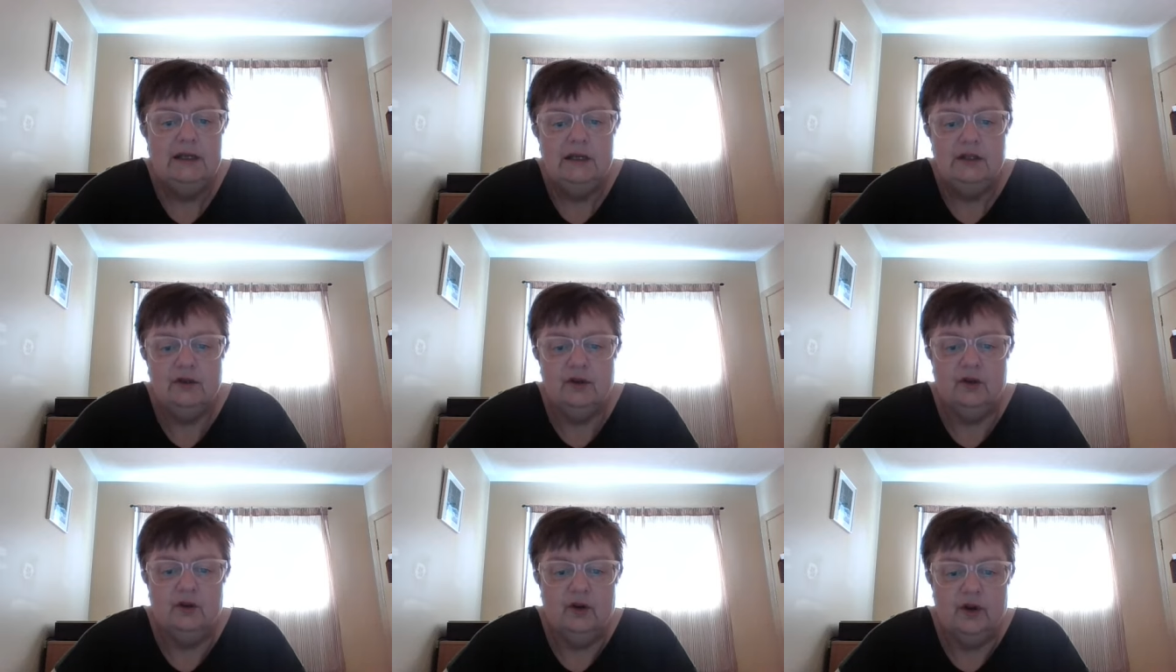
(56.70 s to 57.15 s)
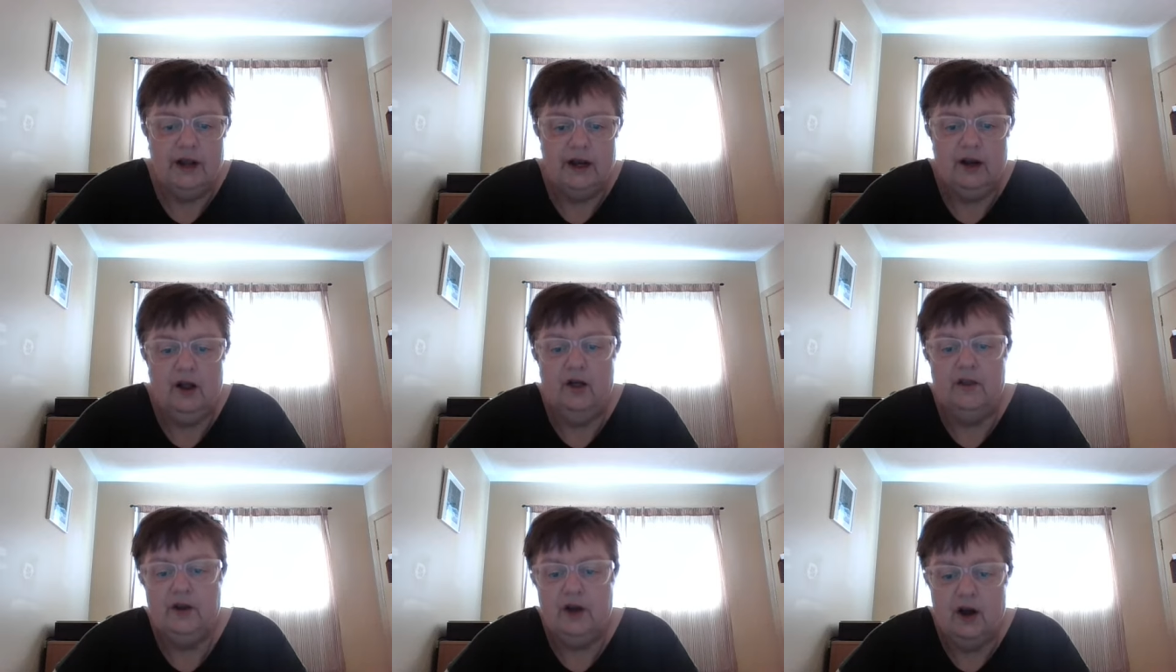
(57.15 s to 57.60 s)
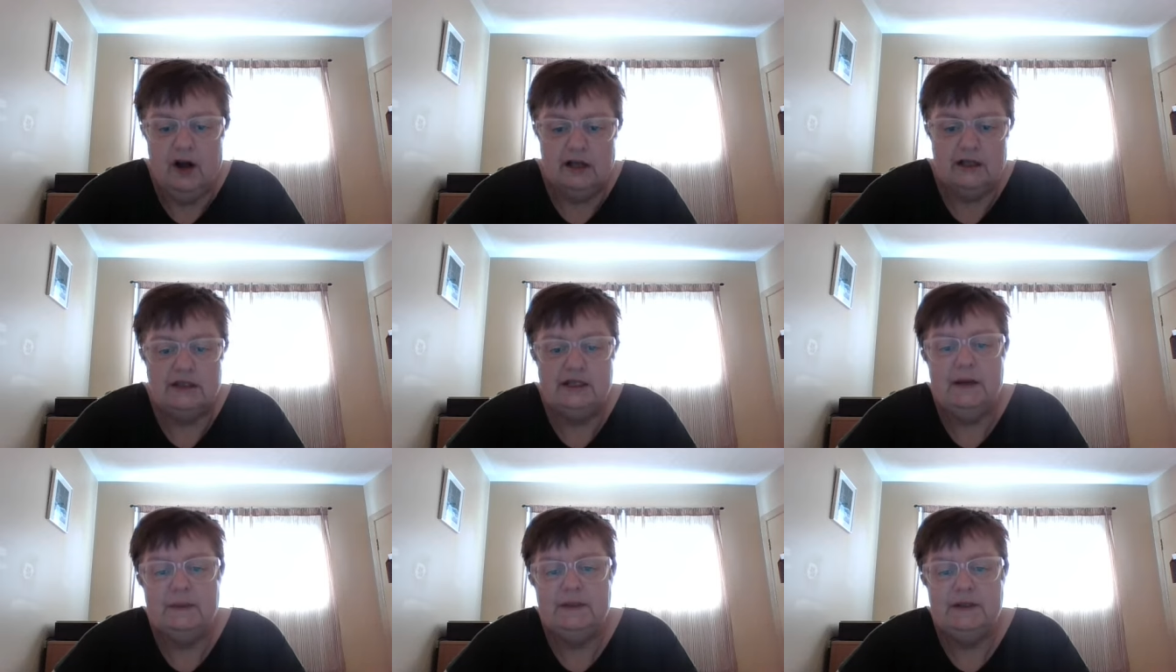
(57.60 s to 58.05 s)
sort of look at all the
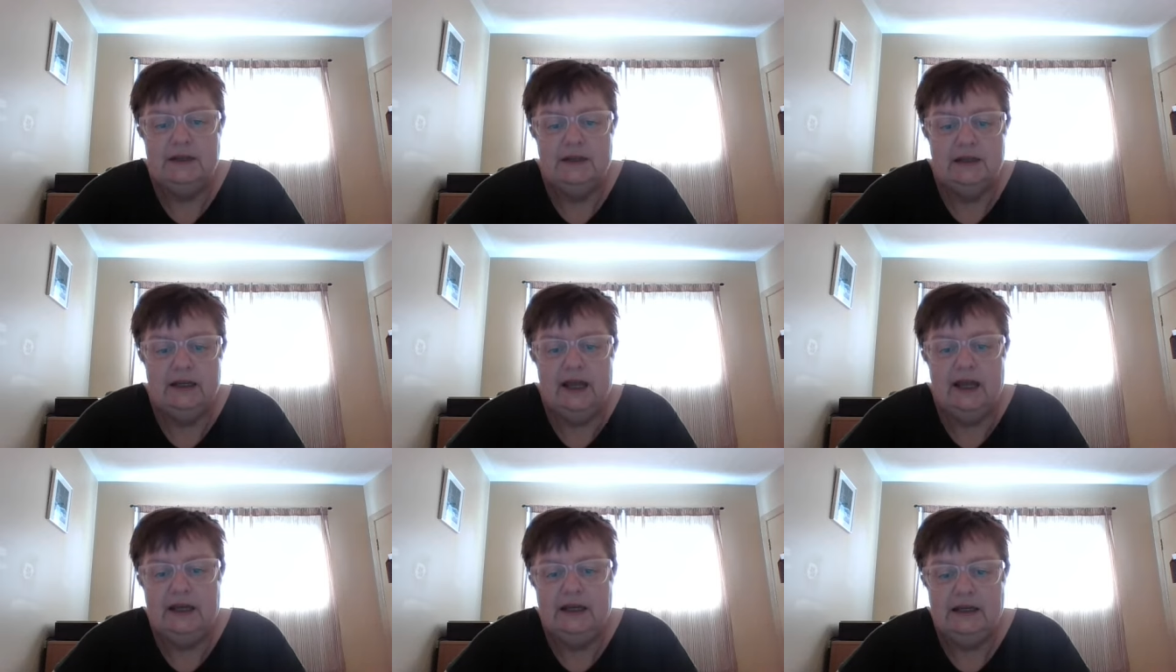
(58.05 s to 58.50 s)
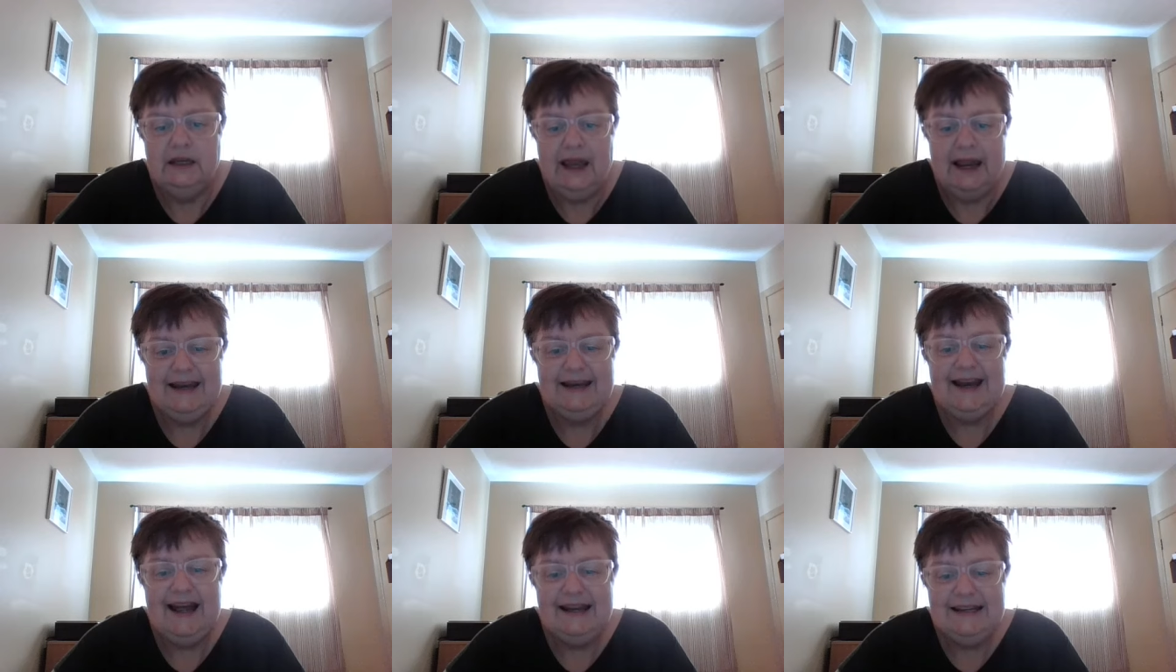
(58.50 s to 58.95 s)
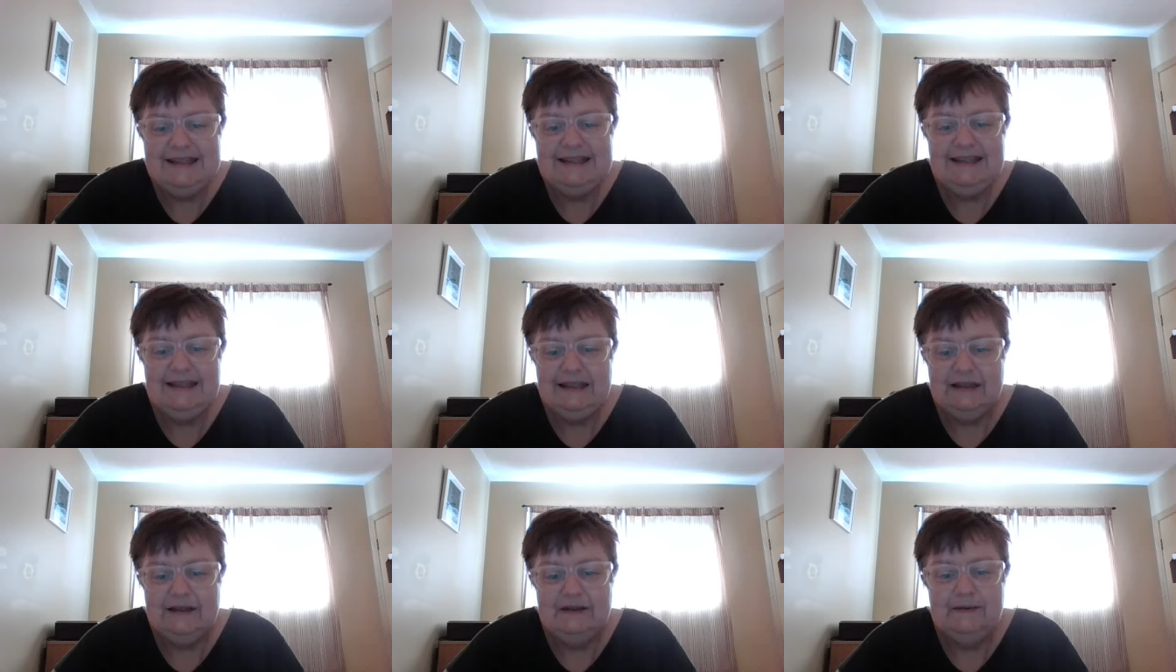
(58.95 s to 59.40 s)
concepts and get an
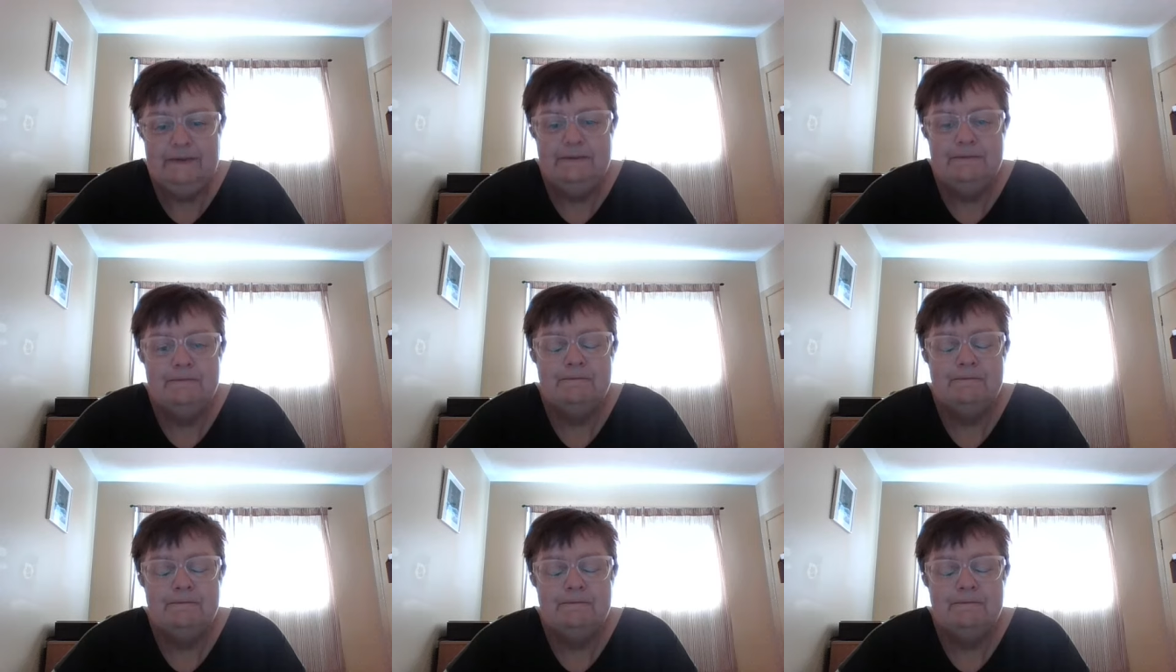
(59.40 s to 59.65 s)
idea.